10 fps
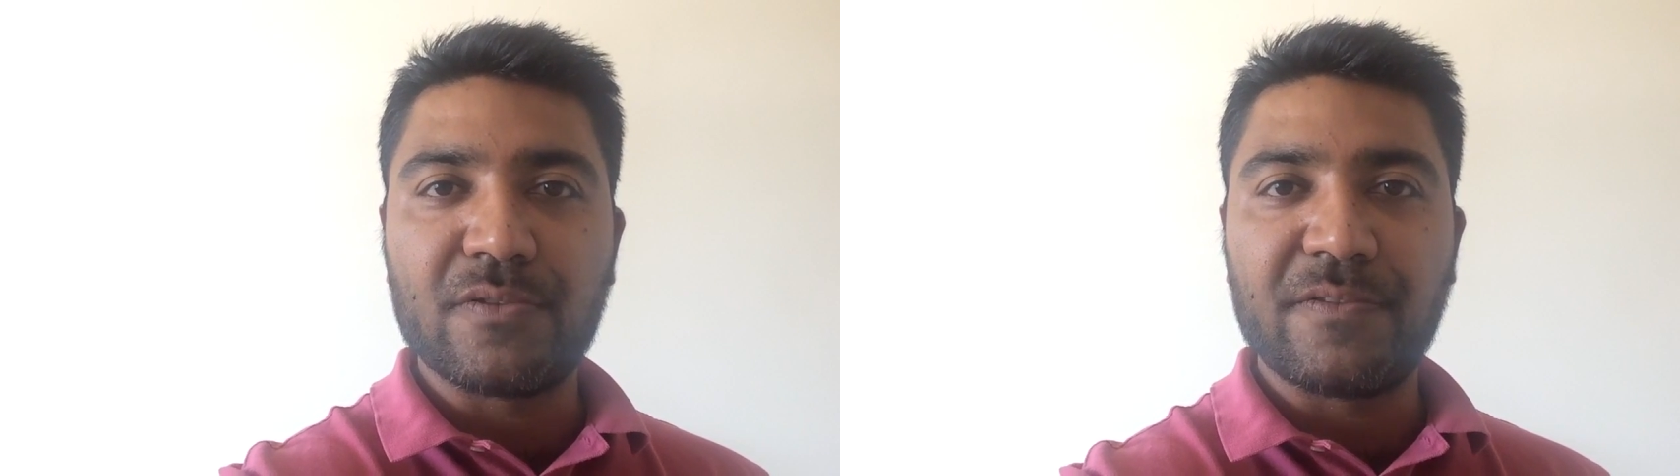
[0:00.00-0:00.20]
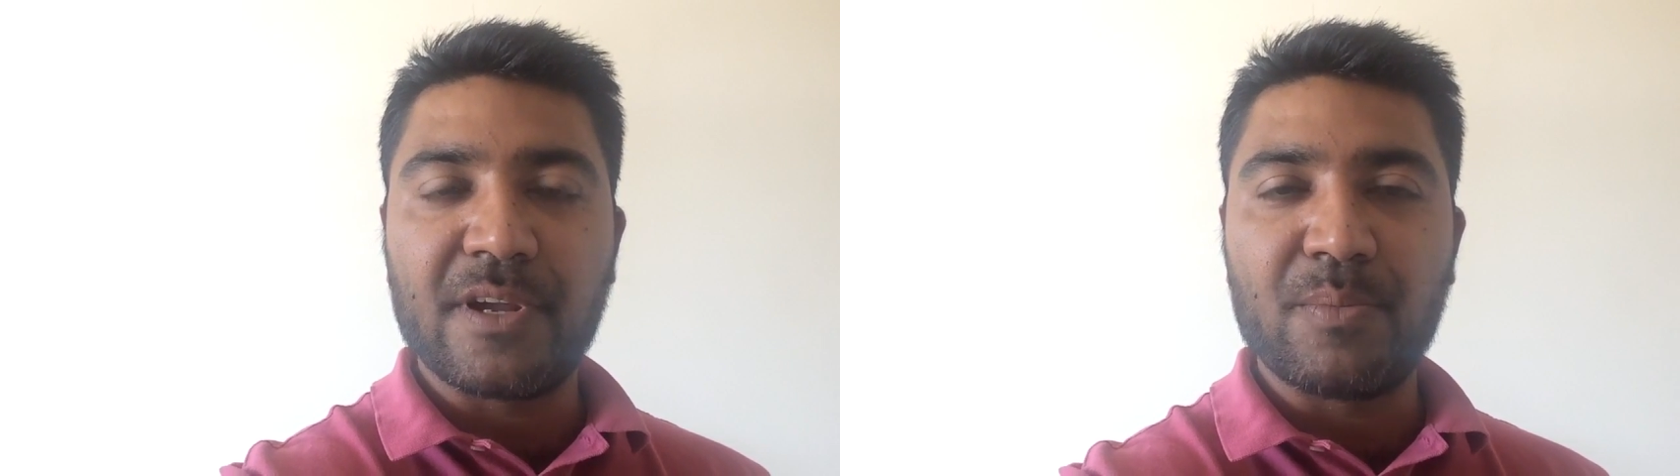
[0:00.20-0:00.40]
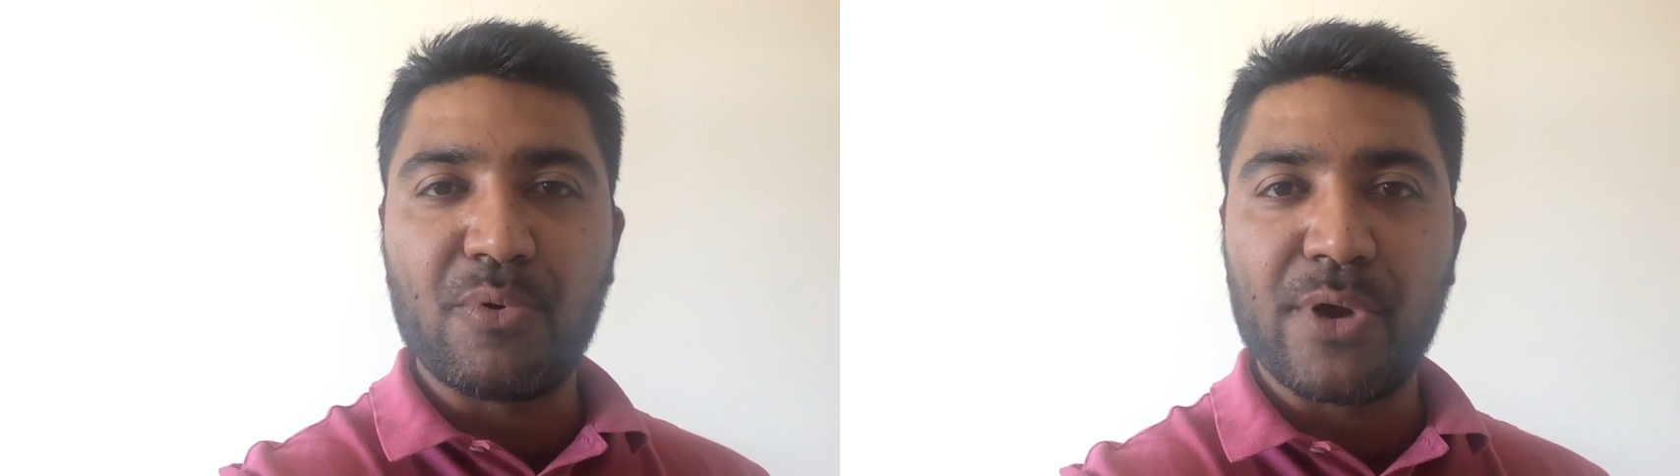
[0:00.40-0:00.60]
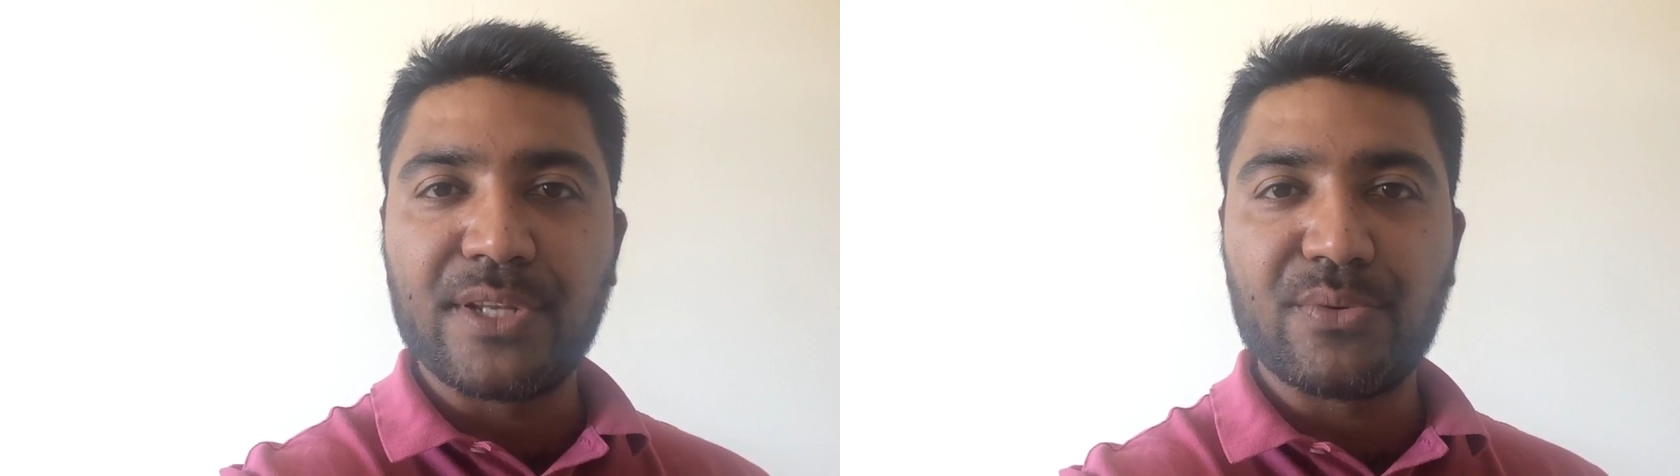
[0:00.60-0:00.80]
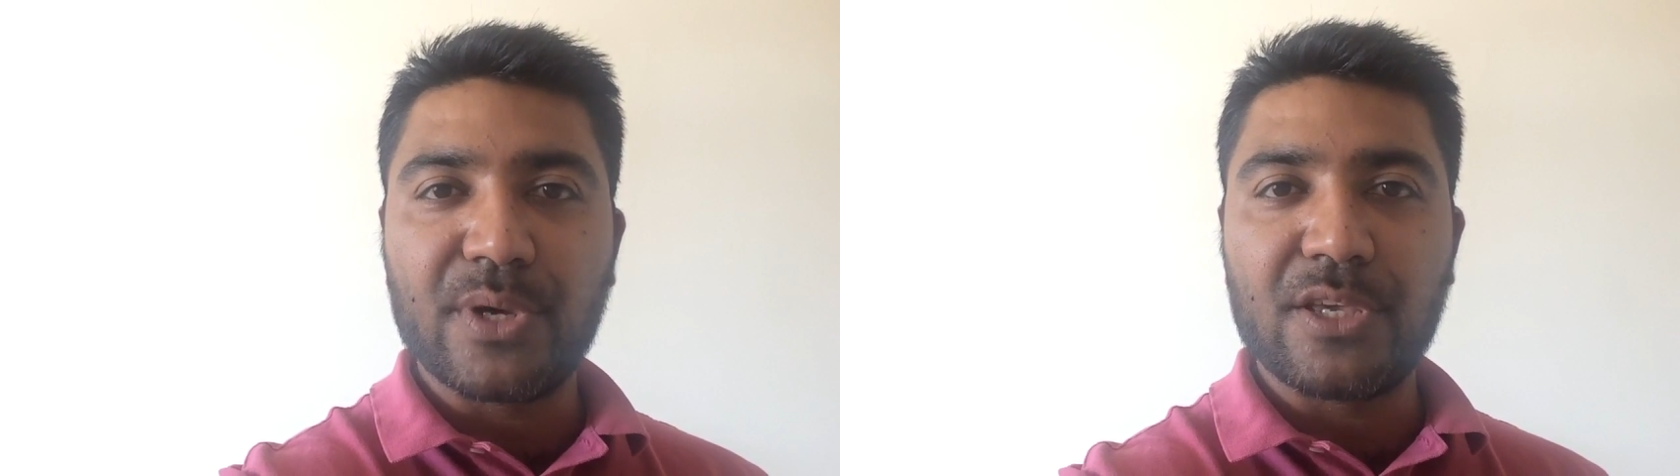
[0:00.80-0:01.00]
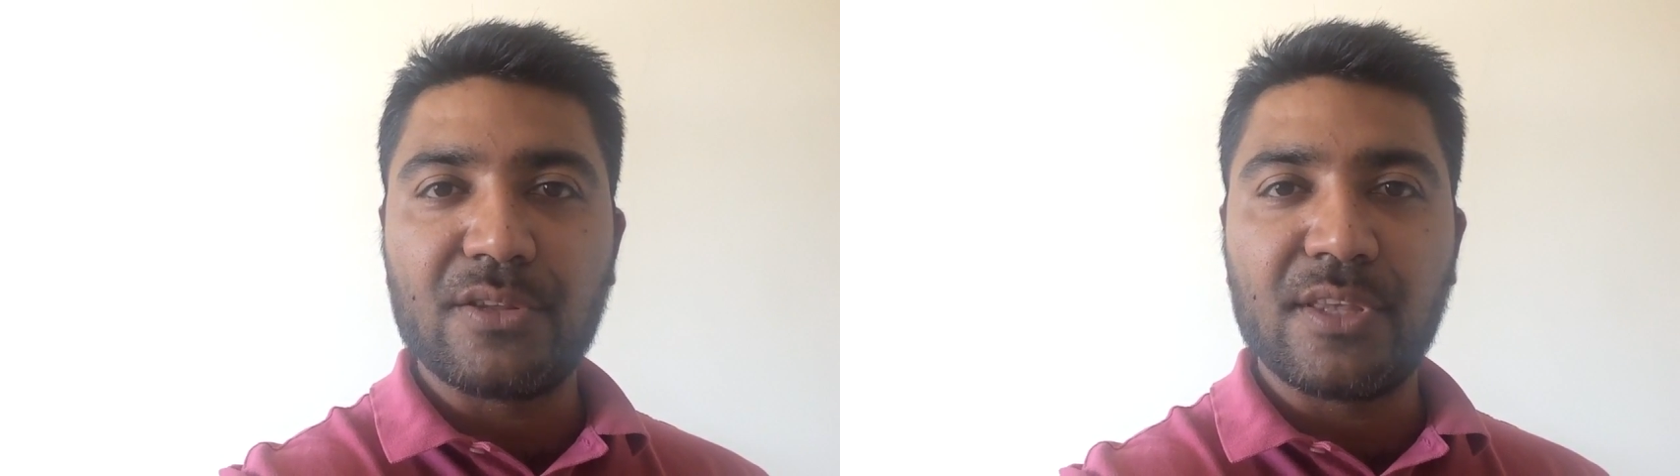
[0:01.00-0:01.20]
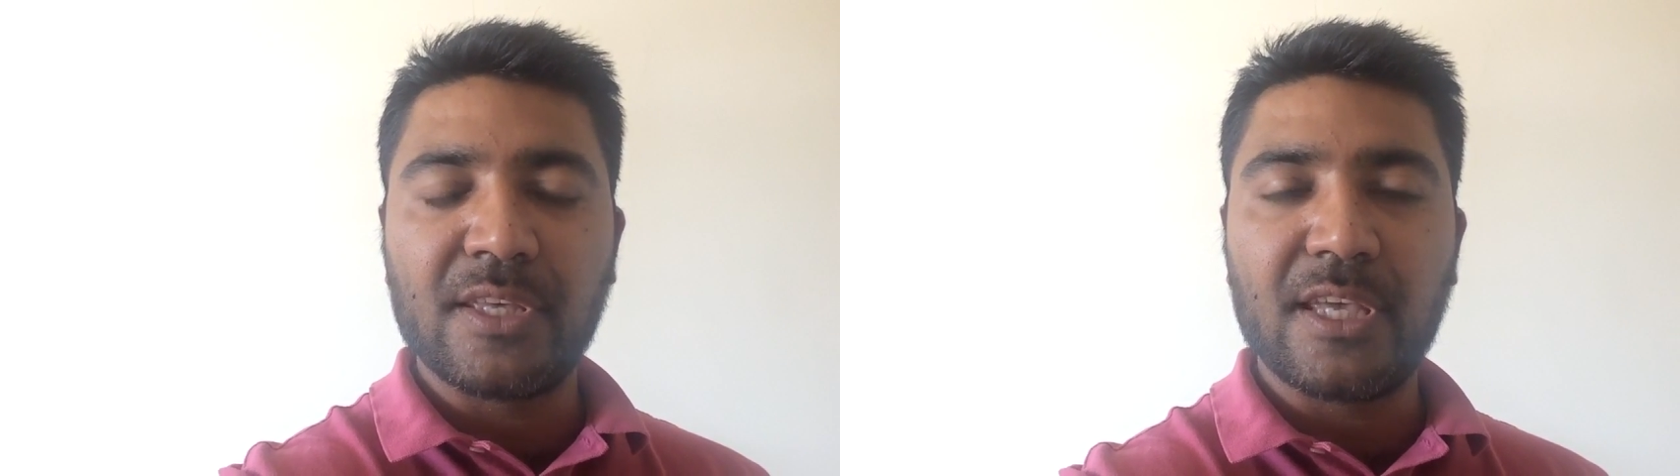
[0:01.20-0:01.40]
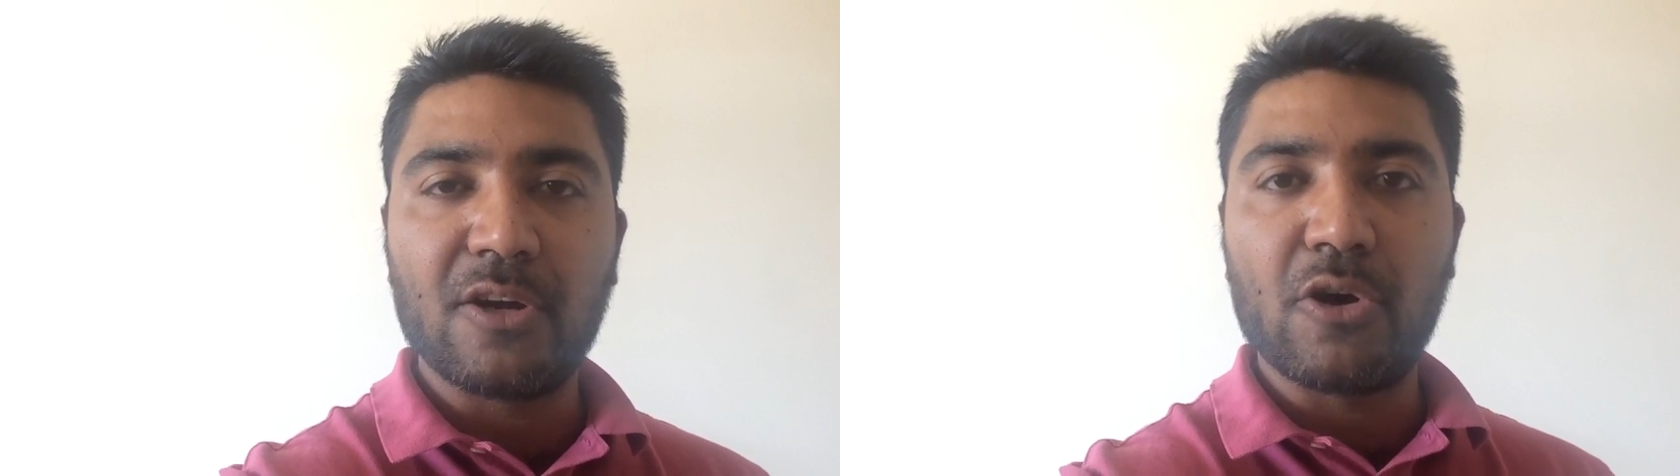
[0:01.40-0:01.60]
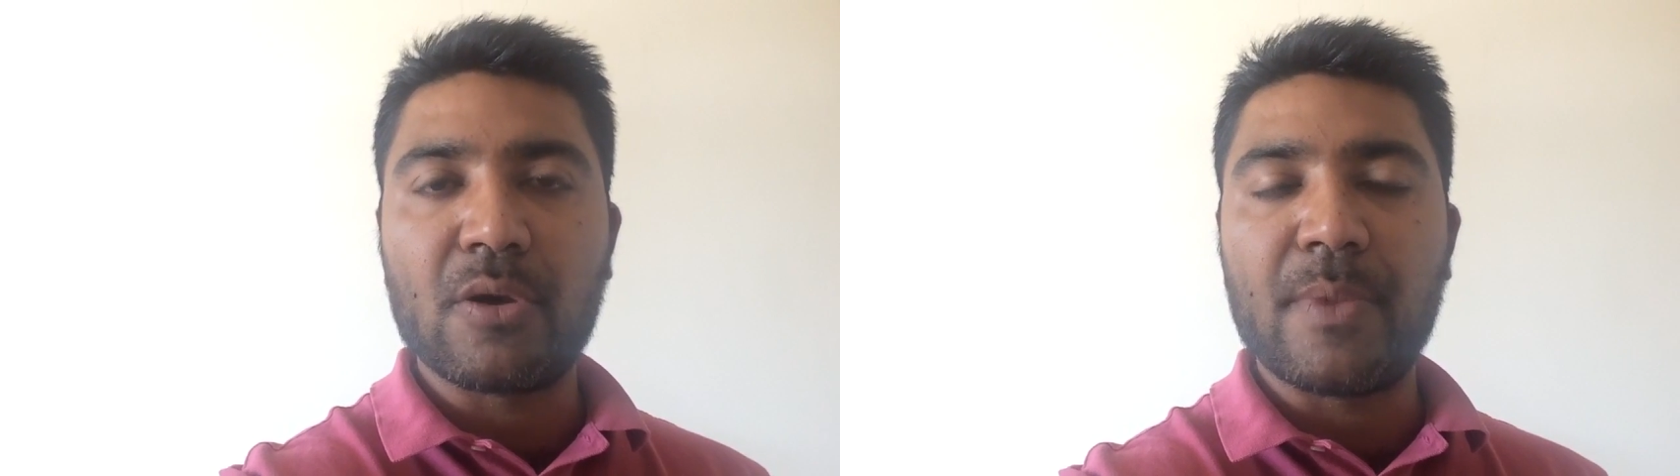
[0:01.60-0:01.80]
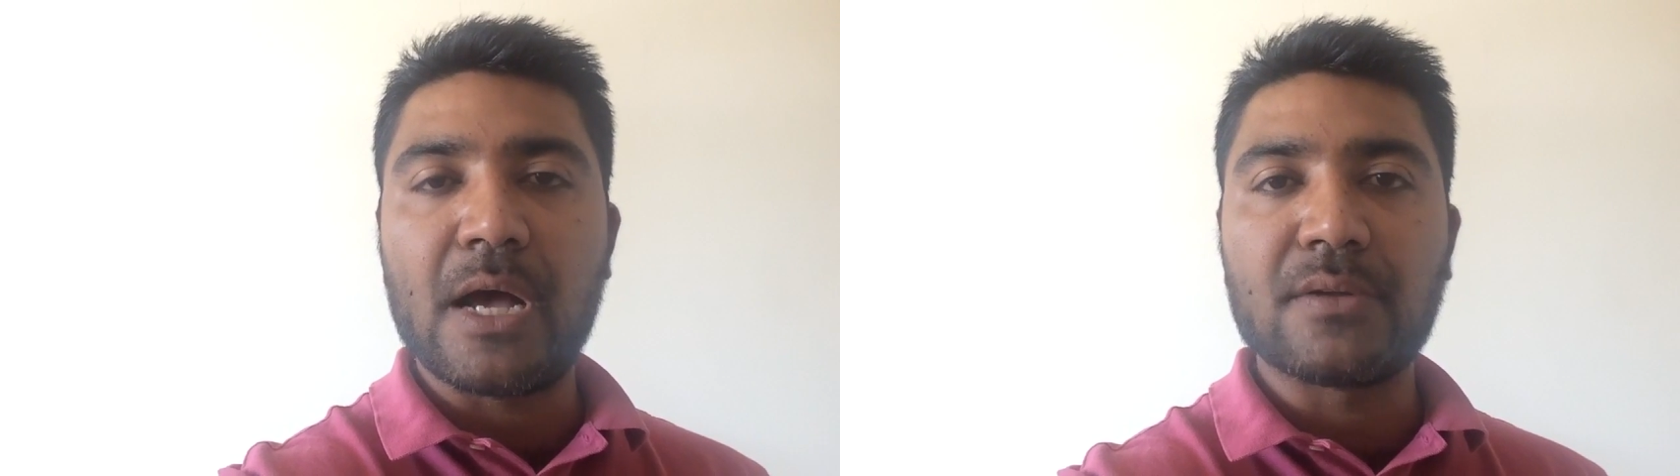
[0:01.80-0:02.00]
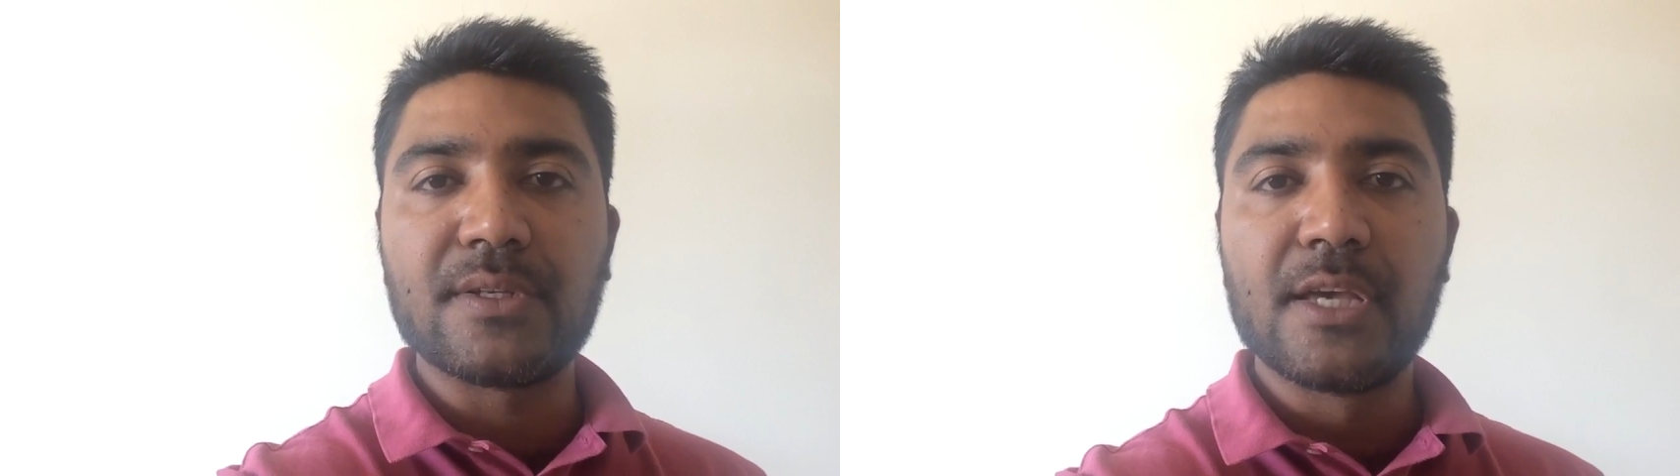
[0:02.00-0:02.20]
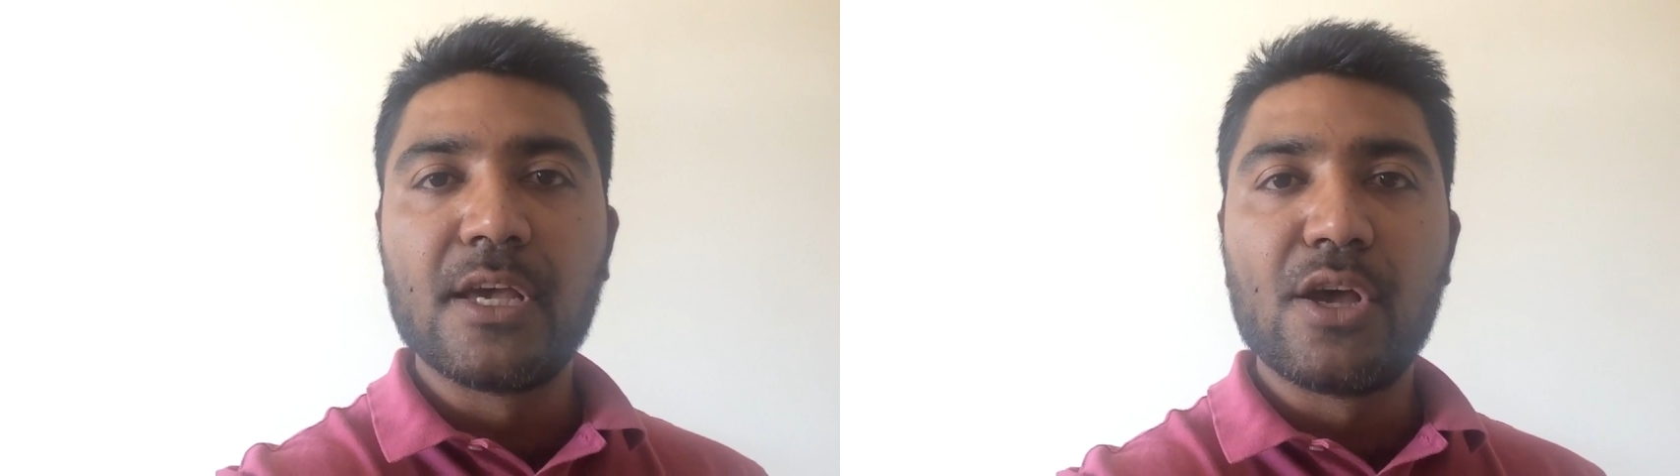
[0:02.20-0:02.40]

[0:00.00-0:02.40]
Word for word: of at a point where you're thinking a lot about